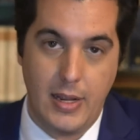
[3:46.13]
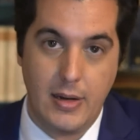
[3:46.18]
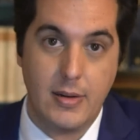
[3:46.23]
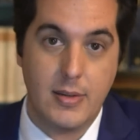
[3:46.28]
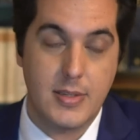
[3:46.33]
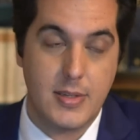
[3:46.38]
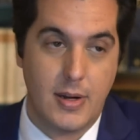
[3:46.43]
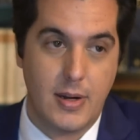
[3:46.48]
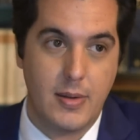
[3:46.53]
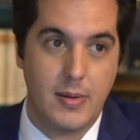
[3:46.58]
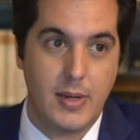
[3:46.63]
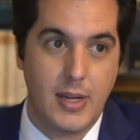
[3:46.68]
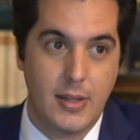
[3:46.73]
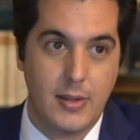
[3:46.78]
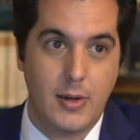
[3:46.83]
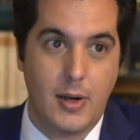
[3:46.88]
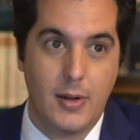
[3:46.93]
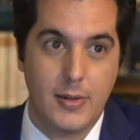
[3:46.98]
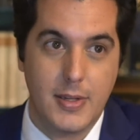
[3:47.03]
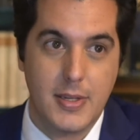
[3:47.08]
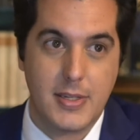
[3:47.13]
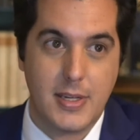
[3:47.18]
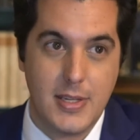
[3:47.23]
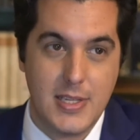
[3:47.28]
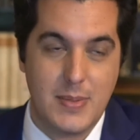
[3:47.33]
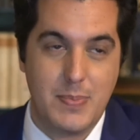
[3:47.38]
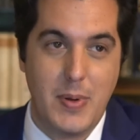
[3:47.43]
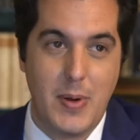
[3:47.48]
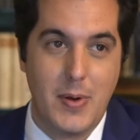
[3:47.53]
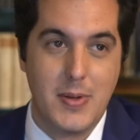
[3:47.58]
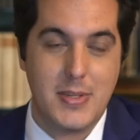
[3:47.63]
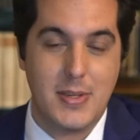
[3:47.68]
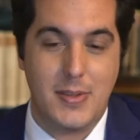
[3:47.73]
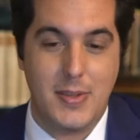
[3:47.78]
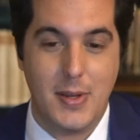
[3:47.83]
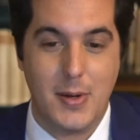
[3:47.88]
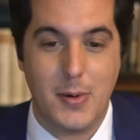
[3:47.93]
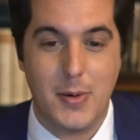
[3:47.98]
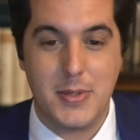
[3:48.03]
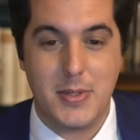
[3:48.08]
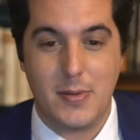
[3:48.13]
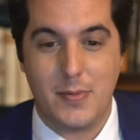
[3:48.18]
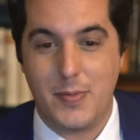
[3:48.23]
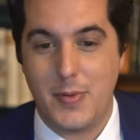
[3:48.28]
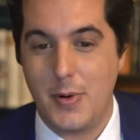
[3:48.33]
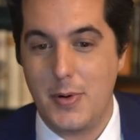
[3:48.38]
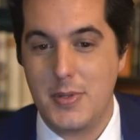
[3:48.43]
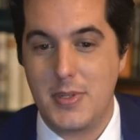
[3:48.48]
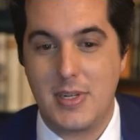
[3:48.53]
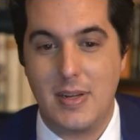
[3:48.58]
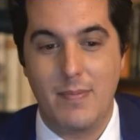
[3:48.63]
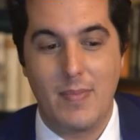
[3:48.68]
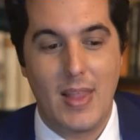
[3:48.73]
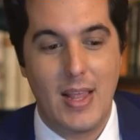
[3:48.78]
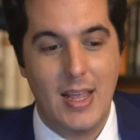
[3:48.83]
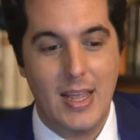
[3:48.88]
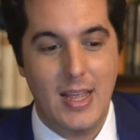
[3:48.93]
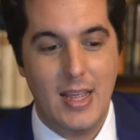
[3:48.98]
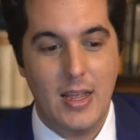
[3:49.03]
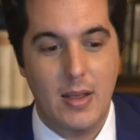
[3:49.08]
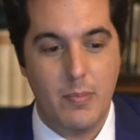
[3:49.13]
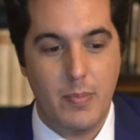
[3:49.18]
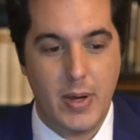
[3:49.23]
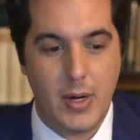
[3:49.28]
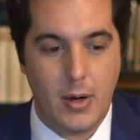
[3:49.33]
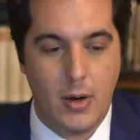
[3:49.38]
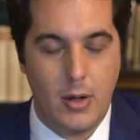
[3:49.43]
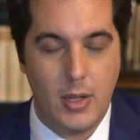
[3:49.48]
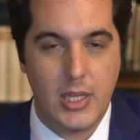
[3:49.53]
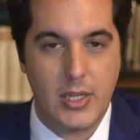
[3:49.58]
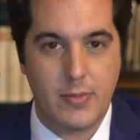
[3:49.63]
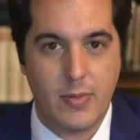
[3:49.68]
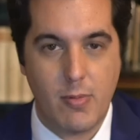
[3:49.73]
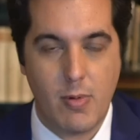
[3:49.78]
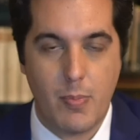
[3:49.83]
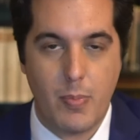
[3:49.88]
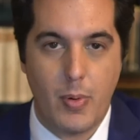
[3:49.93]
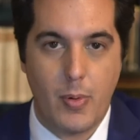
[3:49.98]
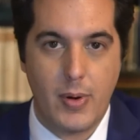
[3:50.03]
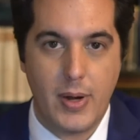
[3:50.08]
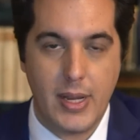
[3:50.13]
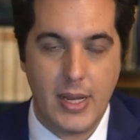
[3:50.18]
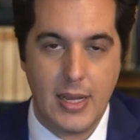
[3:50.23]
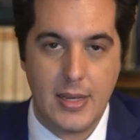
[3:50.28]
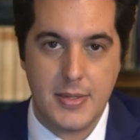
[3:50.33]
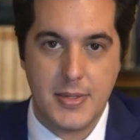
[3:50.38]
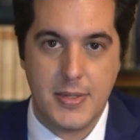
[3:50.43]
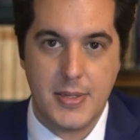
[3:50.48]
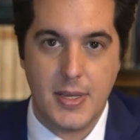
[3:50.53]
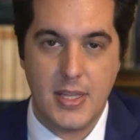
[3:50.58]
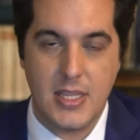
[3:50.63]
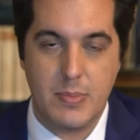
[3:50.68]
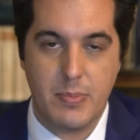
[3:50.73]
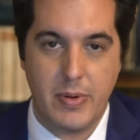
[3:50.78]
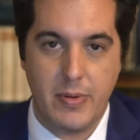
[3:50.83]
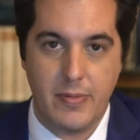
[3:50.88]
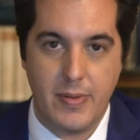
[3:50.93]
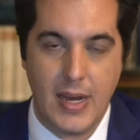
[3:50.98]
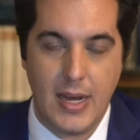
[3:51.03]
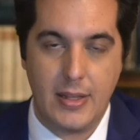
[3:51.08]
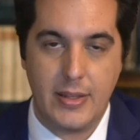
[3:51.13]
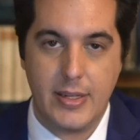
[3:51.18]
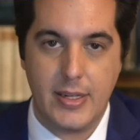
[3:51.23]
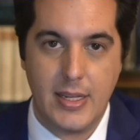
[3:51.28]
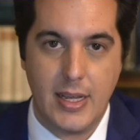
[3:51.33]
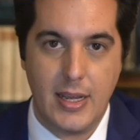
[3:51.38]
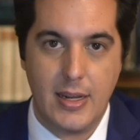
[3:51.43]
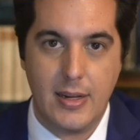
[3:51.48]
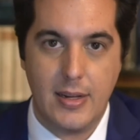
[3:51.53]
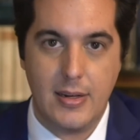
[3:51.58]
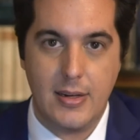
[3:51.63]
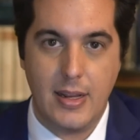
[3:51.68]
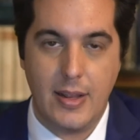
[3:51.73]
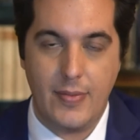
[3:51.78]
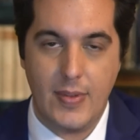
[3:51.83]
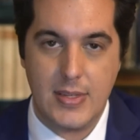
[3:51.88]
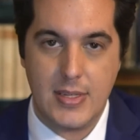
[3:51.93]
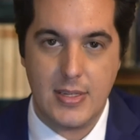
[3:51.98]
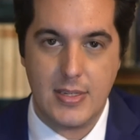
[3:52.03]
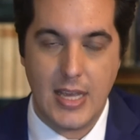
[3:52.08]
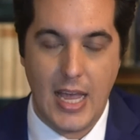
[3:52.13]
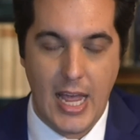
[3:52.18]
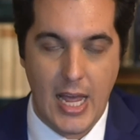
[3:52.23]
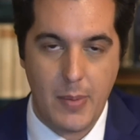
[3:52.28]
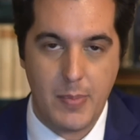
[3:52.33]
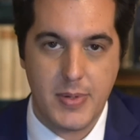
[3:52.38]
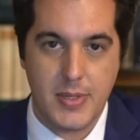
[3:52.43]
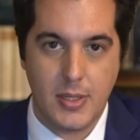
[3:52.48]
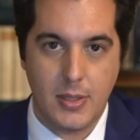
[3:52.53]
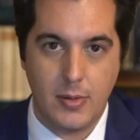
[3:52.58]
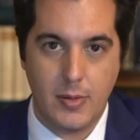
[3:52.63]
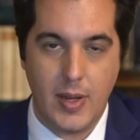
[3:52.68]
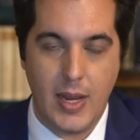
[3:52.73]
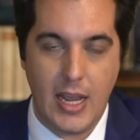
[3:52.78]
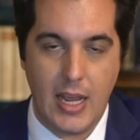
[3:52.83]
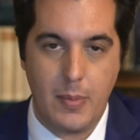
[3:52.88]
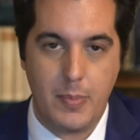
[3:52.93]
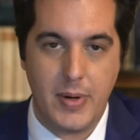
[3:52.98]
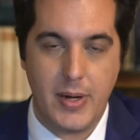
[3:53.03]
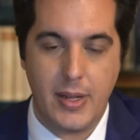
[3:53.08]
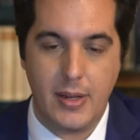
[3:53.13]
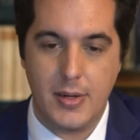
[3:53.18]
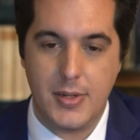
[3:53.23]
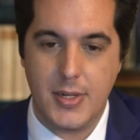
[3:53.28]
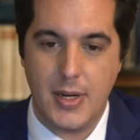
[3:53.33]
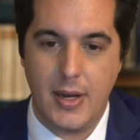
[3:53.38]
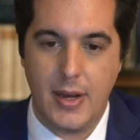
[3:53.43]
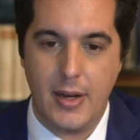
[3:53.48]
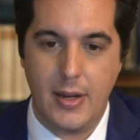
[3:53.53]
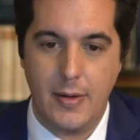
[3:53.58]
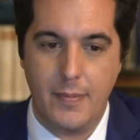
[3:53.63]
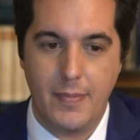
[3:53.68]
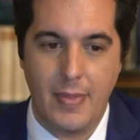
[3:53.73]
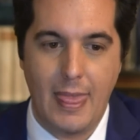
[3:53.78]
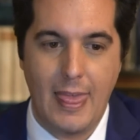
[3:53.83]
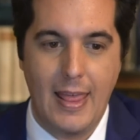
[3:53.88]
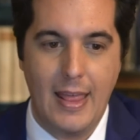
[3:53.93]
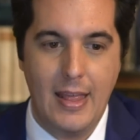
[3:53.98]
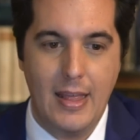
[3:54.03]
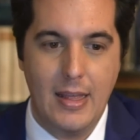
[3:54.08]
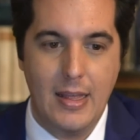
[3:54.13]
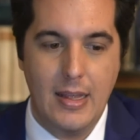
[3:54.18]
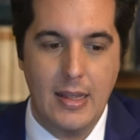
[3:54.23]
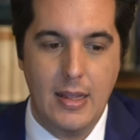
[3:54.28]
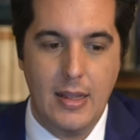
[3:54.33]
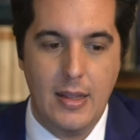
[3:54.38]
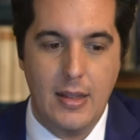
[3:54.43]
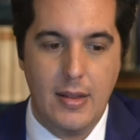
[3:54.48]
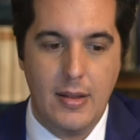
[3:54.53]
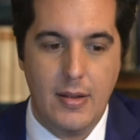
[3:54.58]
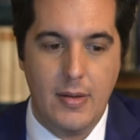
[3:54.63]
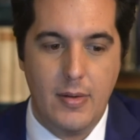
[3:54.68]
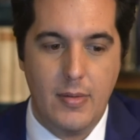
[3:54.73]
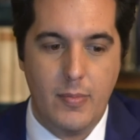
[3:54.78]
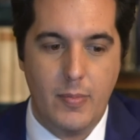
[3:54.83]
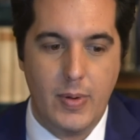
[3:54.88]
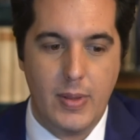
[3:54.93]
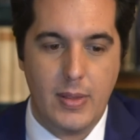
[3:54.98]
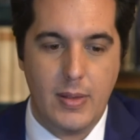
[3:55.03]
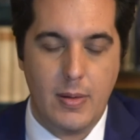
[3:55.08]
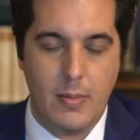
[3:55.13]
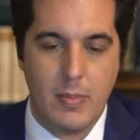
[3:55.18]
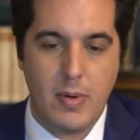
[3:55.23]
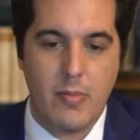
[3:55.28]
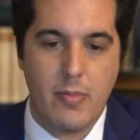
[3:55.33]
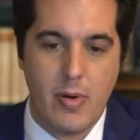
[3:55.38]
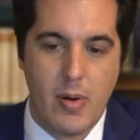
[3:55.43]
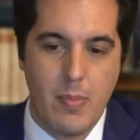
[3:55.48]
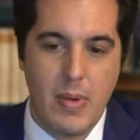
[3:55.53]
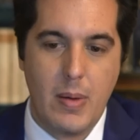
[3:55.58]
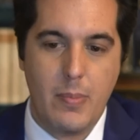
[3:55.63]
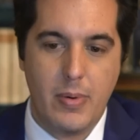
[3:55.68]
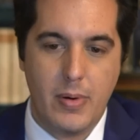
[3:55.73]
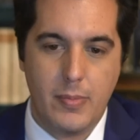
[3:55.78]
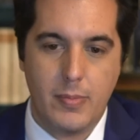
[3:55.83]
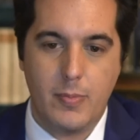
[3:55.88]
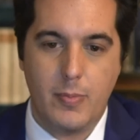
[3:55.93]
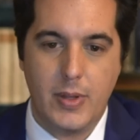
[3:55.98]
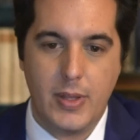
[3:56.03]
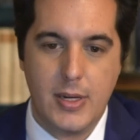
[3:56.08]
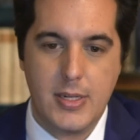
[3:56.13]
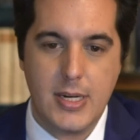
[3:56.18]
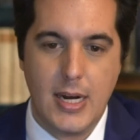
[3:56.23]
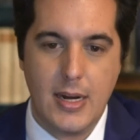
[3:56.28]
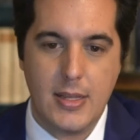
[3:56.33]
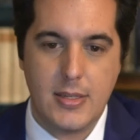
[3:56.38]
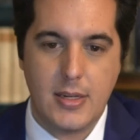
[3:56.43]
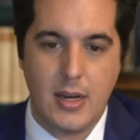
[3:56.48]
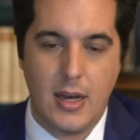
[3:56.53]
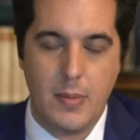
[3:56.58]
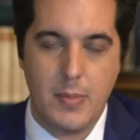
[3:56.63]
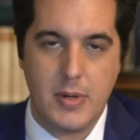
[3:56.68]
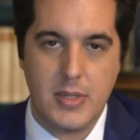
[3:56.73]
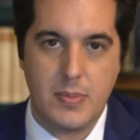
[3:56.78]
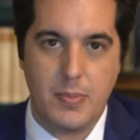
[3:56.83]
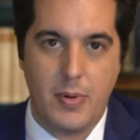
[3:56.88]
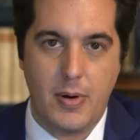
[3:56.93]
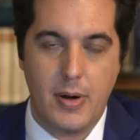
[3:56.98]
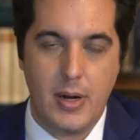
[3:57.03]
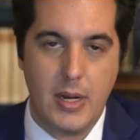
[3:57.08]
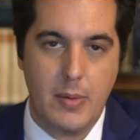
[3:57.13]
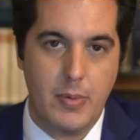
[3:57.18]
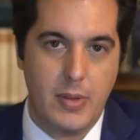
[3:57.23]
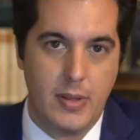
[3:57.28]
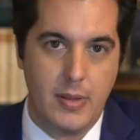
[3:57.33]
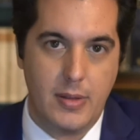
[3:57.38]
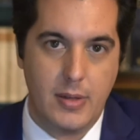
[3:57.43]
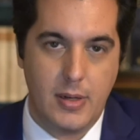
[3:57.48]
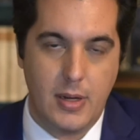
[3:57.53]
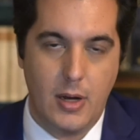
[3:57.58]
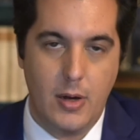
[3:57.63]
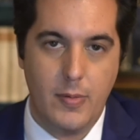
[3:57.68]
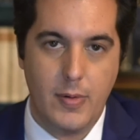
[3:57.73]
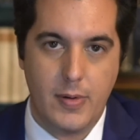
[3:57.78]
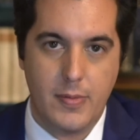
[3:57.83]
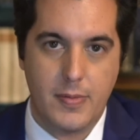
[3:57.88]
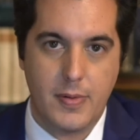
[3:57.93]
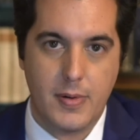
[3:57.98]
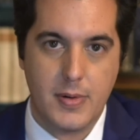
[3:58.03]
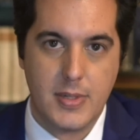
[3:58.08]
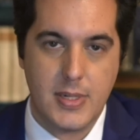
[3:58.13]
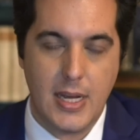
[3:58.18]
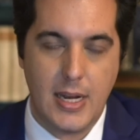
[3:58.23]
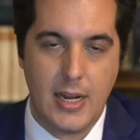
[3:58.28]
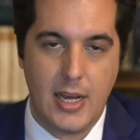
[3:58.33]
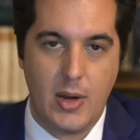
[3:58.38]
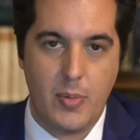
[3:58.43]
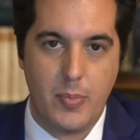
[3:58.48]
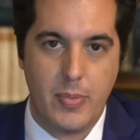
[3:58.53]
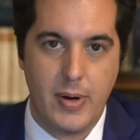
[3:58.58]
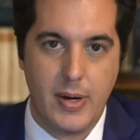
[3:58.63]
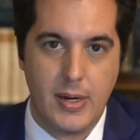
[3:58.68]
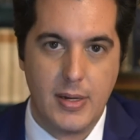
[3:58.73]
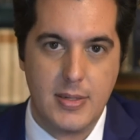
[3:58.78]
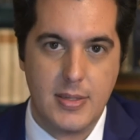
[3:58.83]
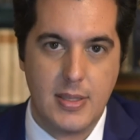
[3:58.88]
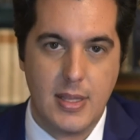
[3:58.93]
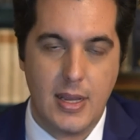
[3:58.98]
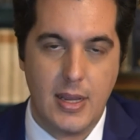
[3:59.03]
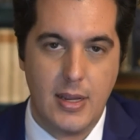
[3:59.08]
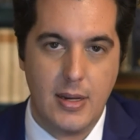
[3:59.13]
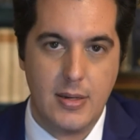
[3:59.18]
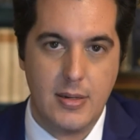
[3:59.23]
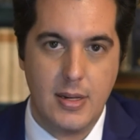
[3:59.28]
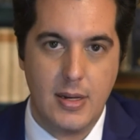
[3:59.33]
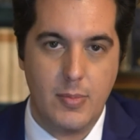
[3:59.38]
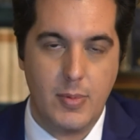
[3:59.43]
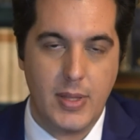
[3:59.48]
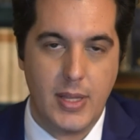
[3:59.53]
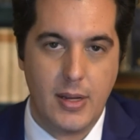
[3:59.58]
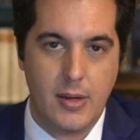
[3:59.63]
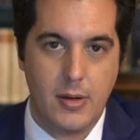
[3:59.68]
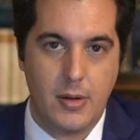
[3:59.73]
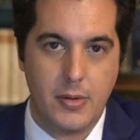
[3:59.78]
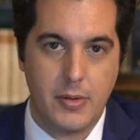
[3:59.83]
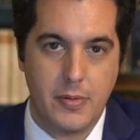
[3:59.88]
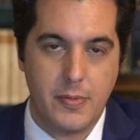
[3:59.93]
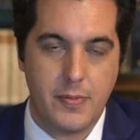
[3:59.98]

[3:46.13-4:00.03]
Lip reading: sorry, can call this conspiracy theorists at first, but all of our reporting has since been validated, and this is absolutely happening in China. Remember when the Chinese Communist Party, when COVID first had outbreaks, they did what they called the